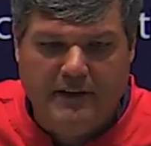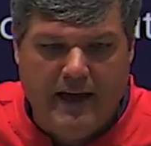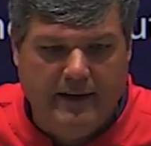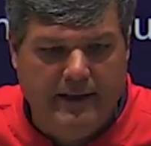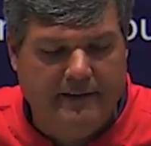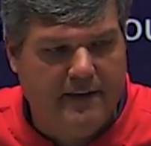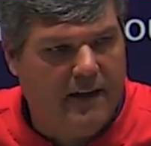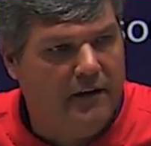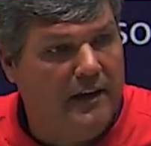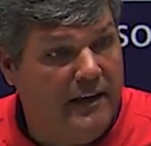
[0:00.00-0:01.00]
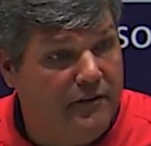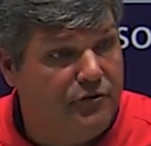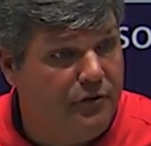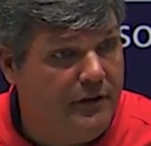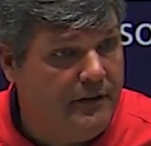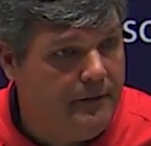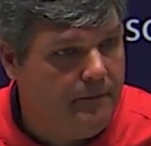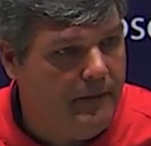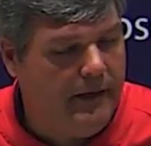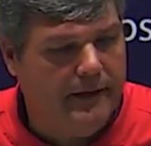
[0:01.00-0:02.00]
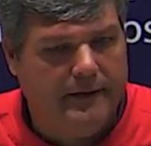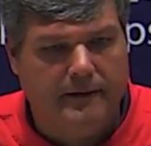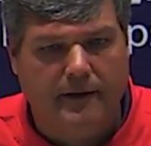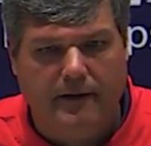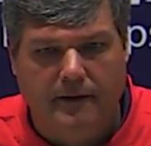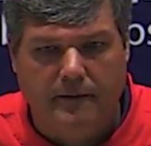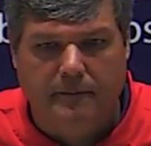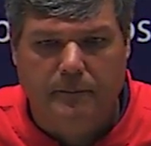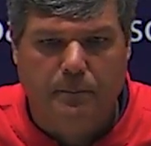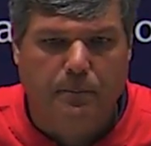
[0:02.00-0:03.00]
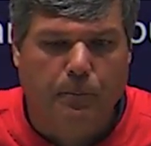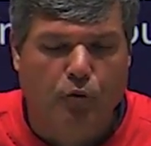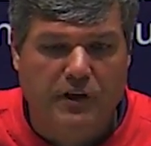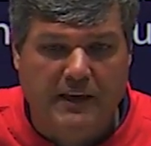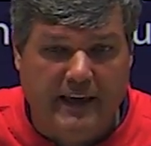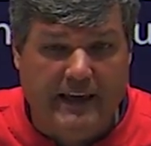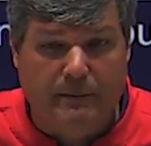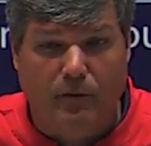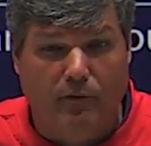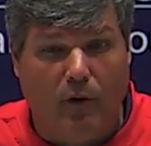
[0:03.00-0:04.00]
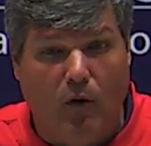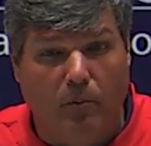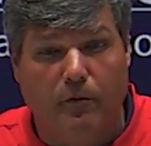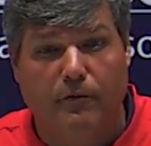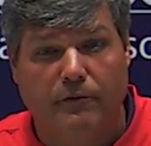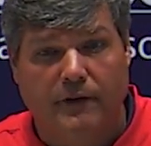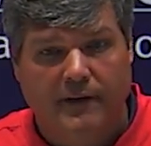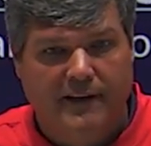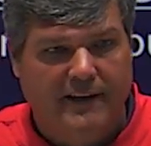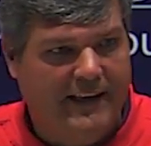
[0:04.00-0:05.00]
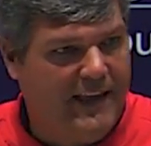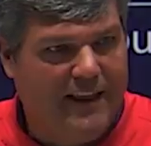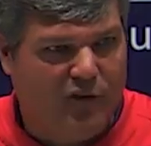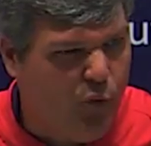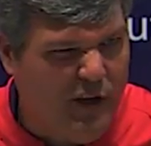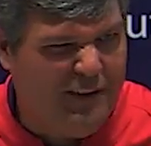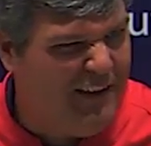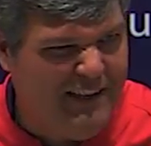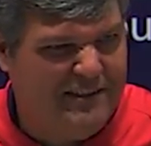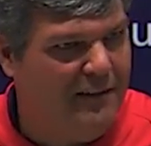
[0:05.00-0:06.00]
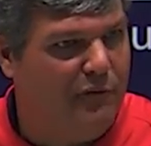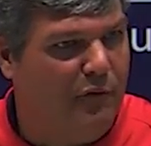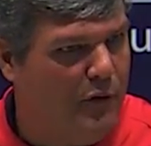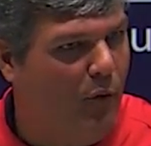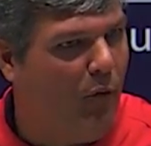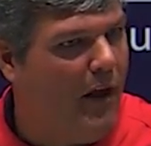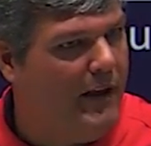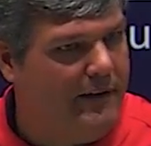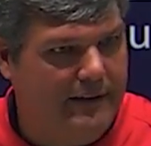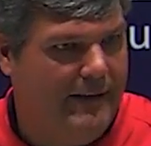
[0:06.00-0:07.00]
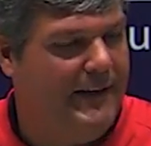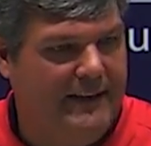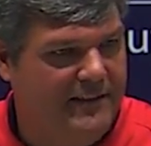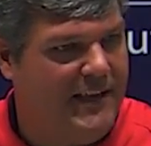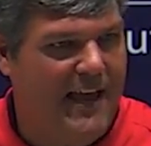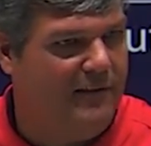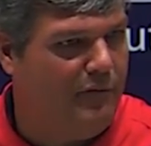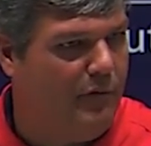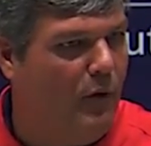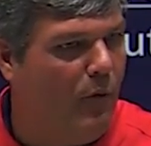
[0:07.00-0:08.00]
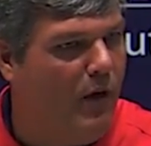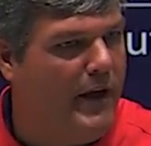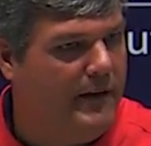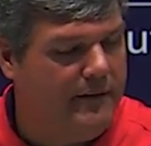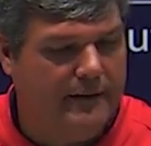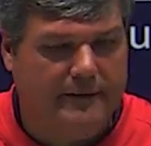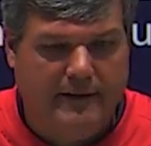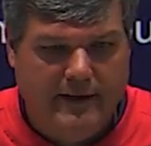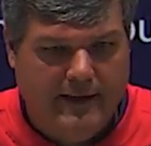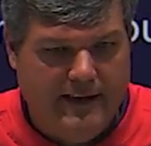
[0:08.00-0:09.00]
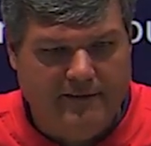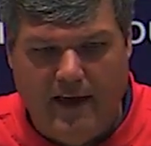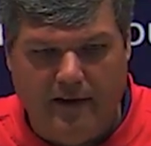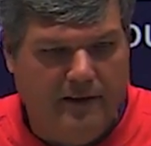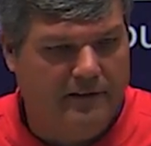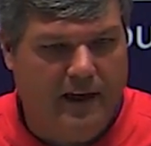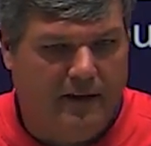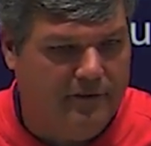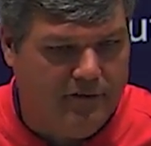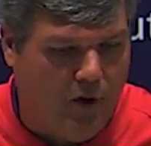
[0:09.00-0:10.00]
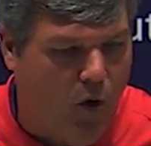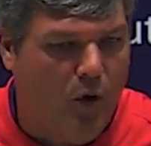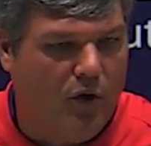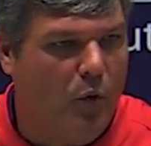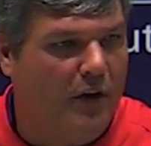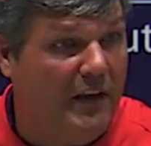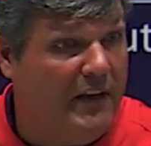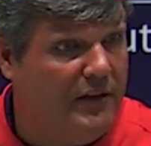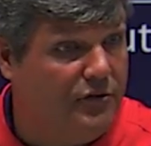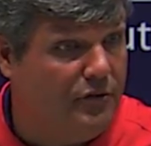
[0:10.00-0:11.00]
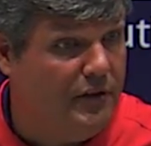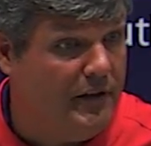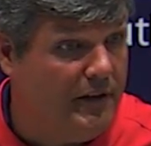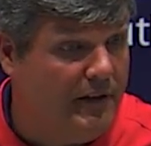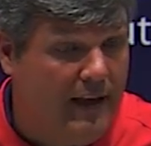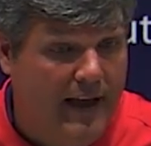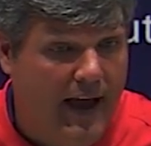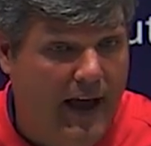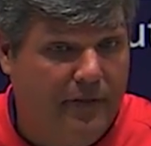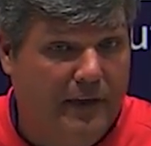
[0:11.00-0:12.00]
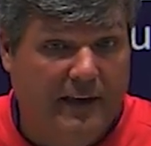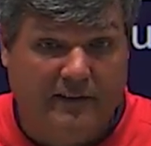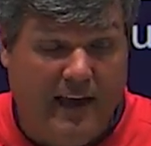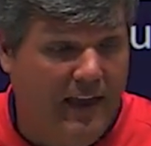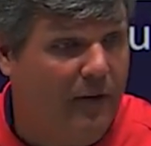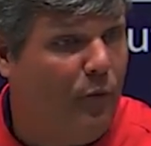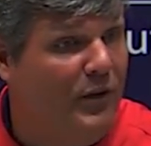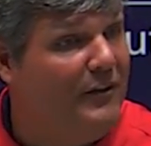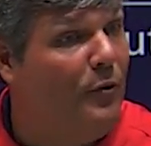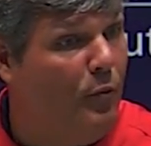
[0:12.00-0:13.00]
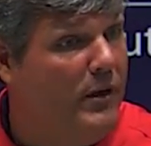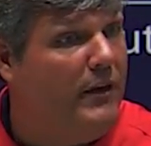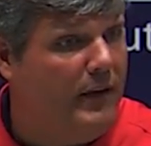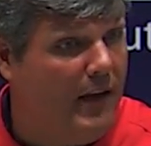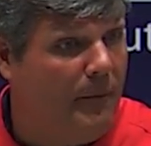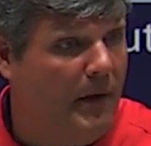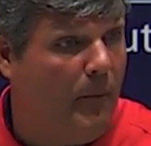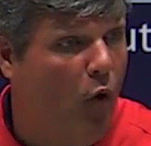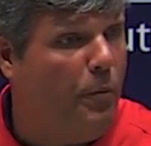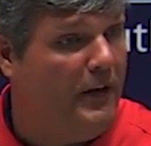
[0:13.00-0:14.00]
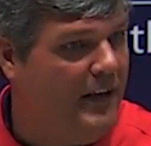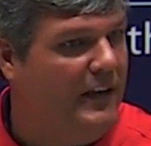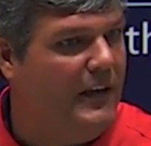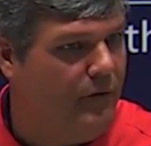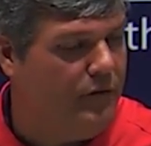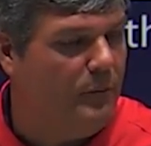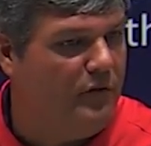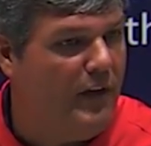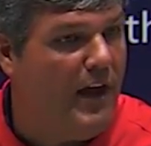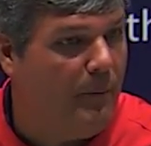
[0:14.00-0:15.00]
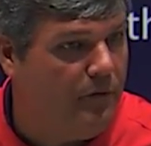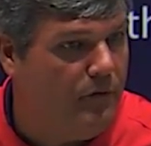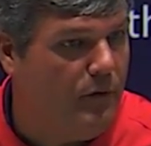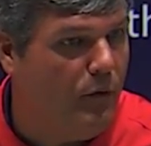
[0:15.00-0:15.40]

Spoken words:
got a knee injury, and pregame of Auburn, he kind of tweaked it. He just didn't feel right, and he just hasn't felt right. And he's got an ongoing knee injury, and I think it's kind of week to week. And I'm hoping he can give us some snaps,